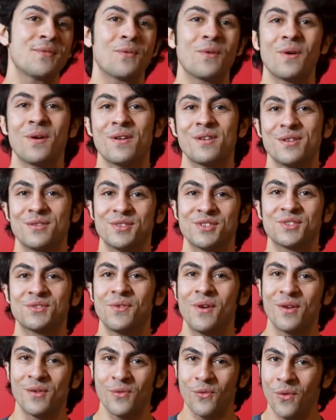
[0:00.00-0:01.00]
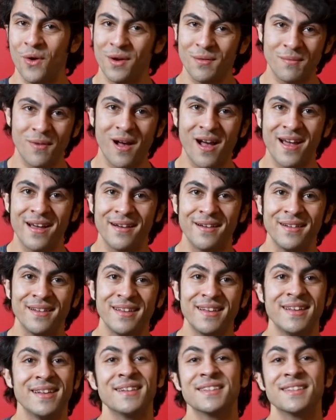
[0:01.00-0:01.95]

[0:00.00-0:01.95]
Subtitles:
where you're just running 1 mile